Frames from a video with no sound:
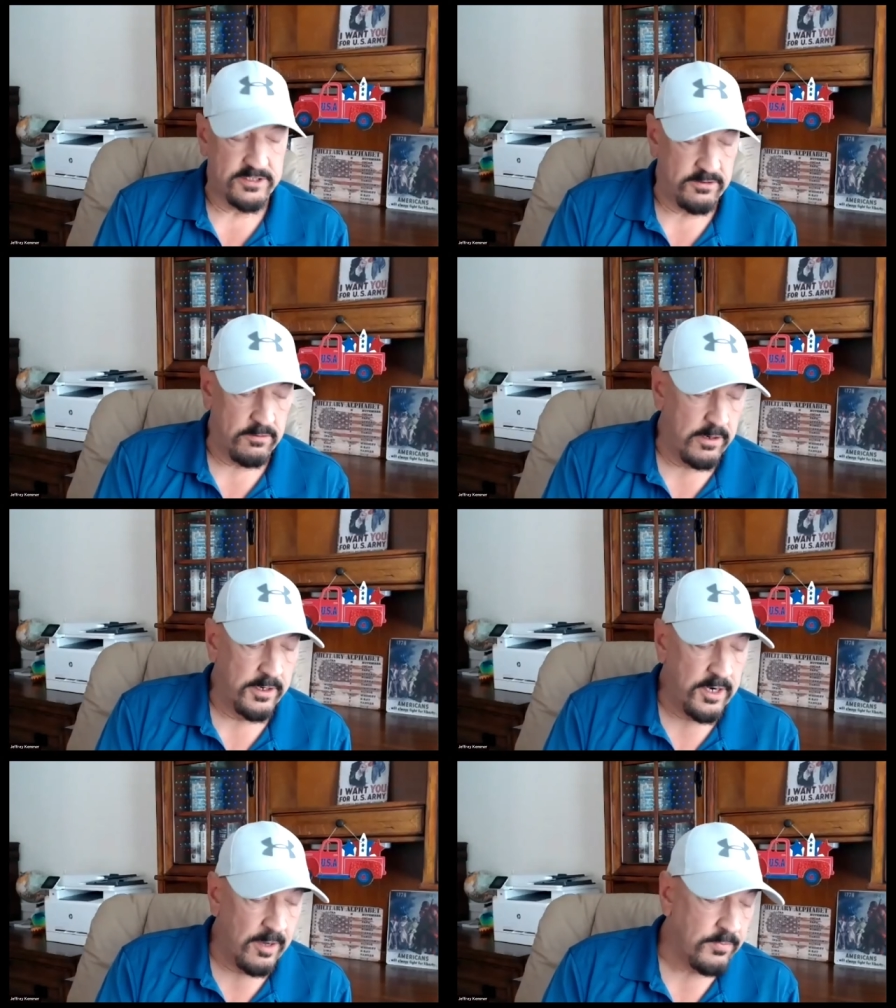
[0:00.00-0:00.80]
There are
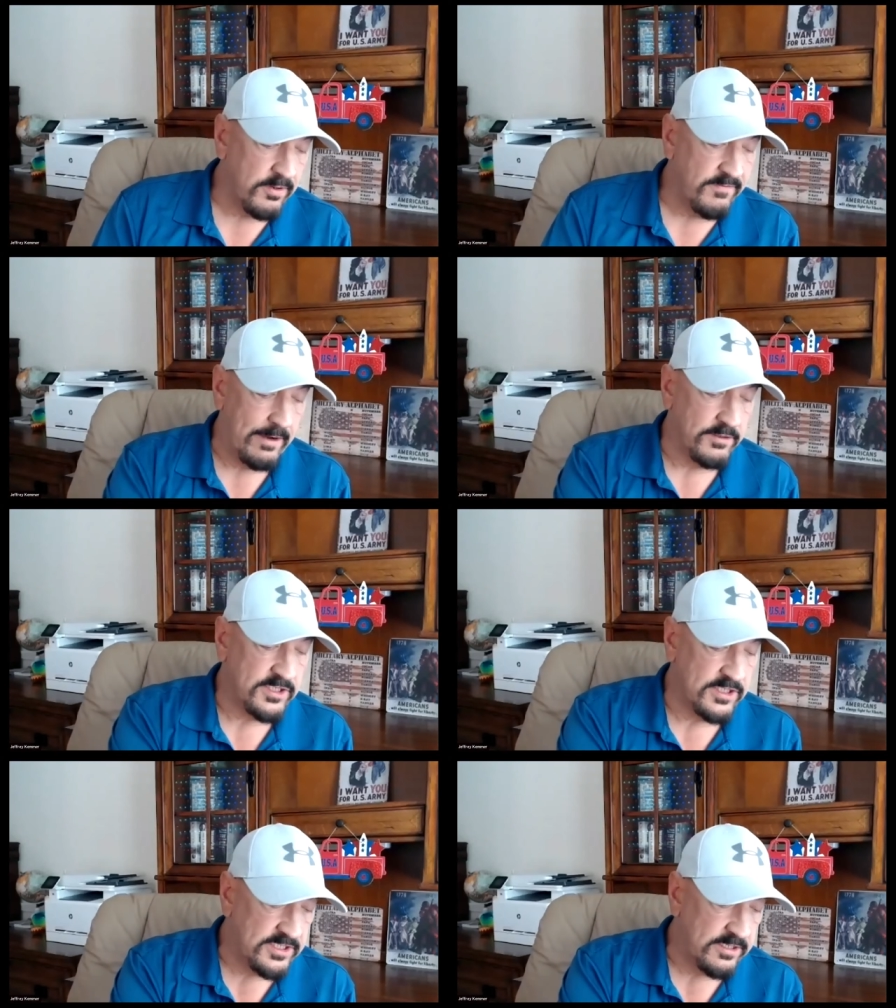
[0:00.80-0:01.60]
a number of
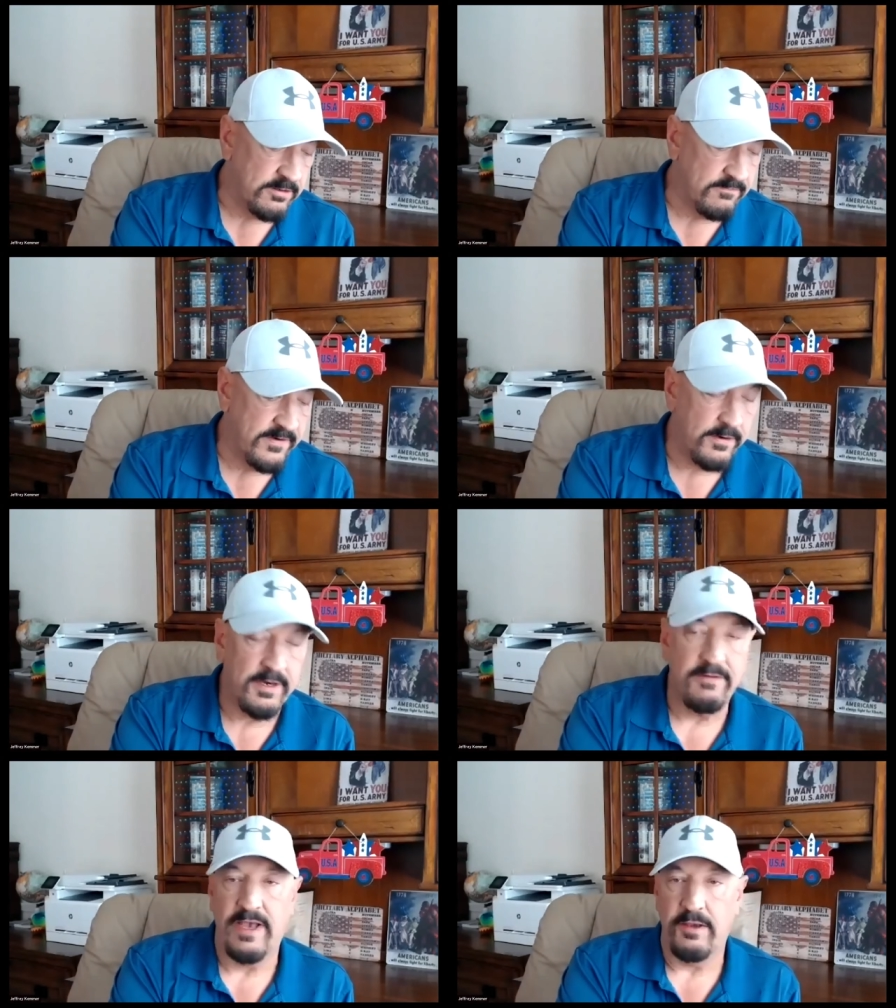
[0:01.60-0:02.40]
houses that are
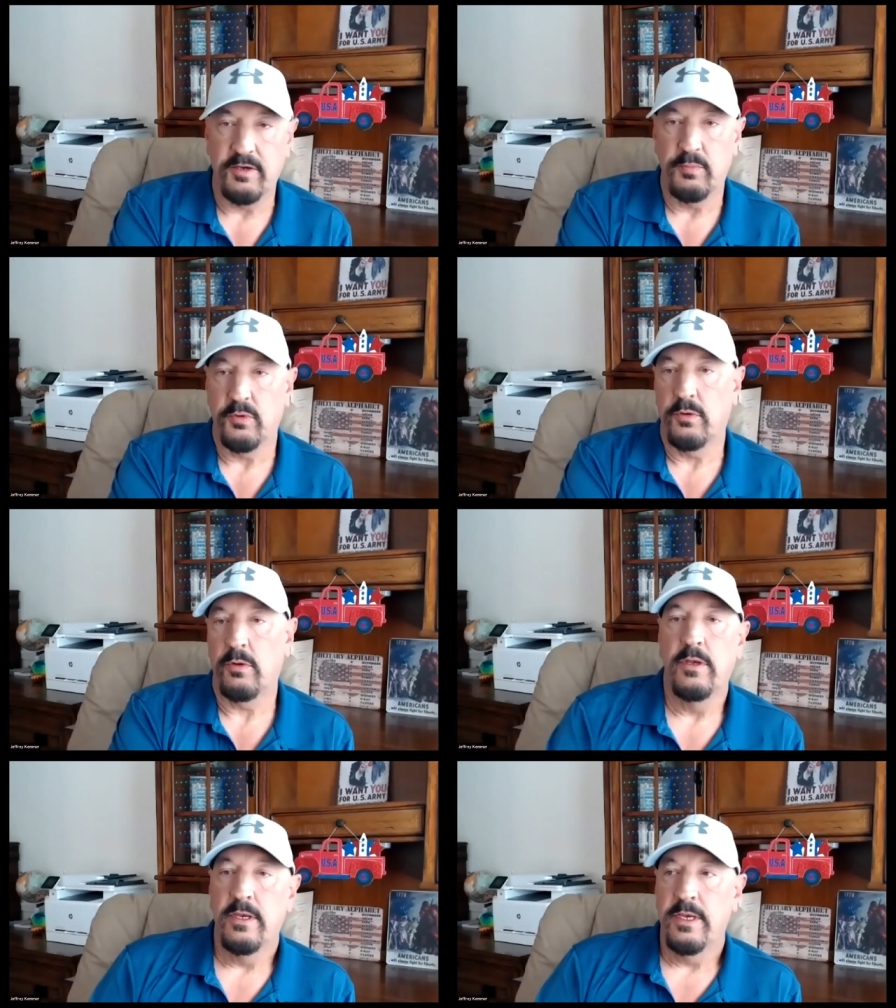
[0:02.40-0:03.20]
very
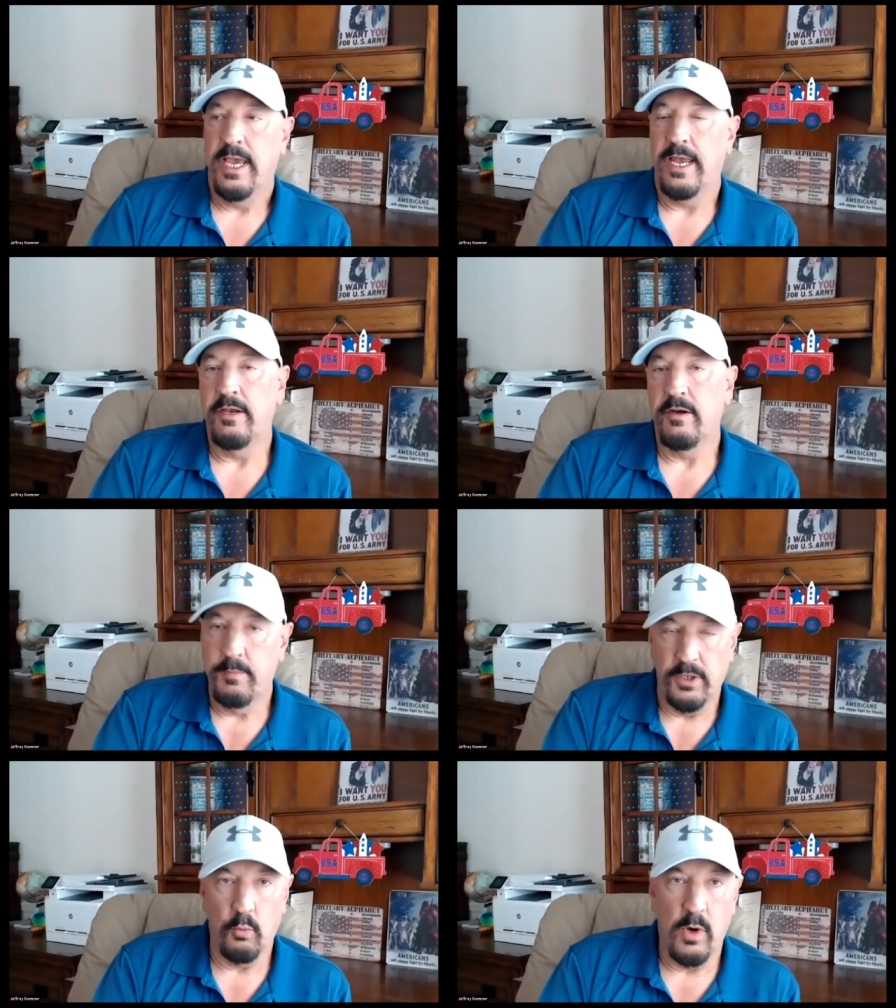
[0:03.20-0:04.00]
valuable, and they're
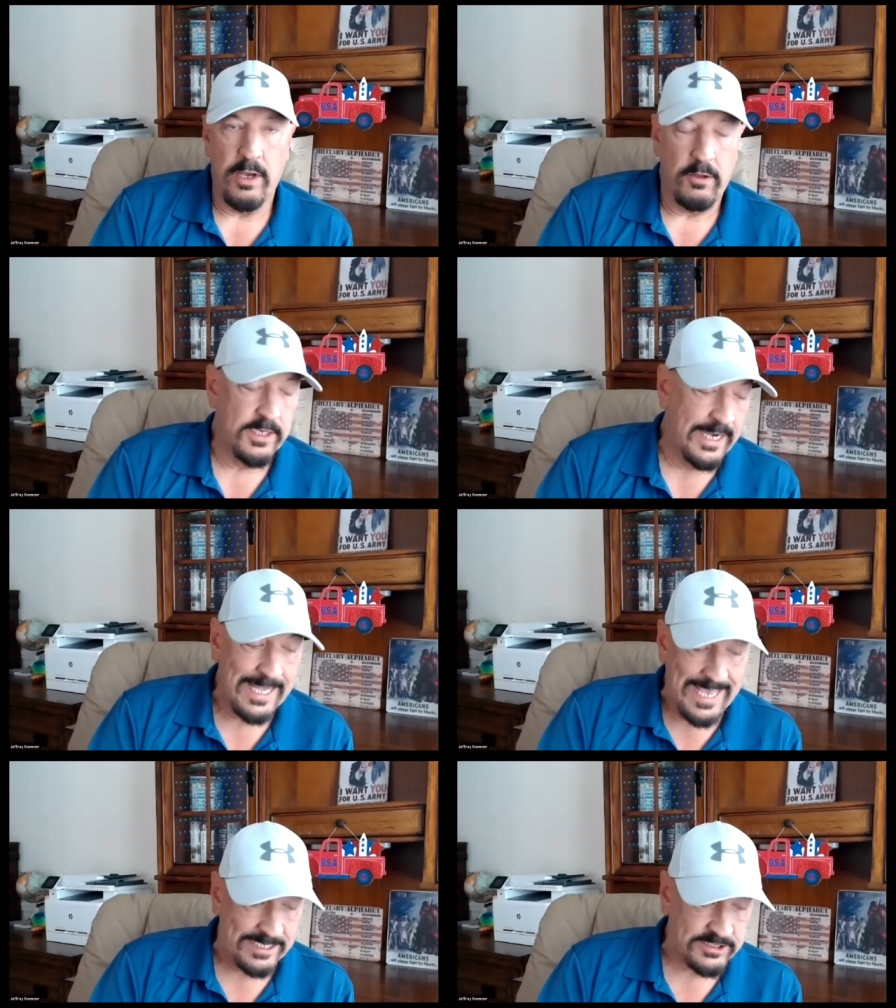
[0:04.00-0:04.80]
built well, and they
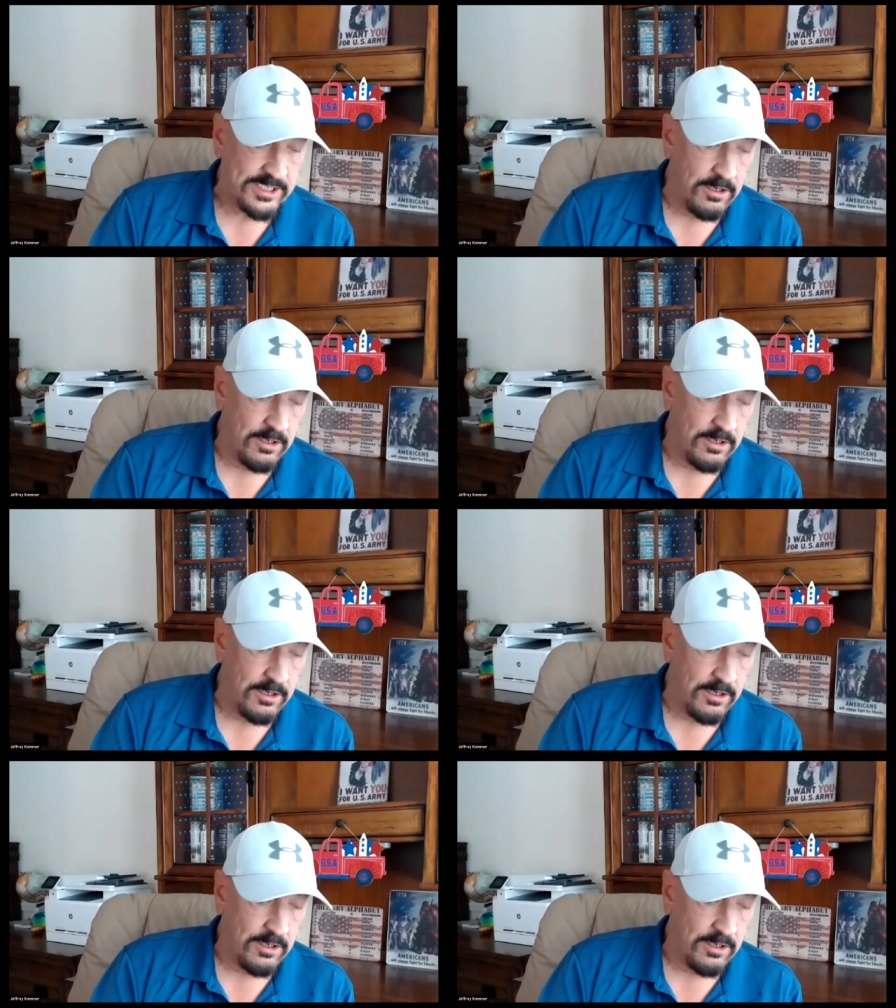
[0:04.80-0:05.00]
last a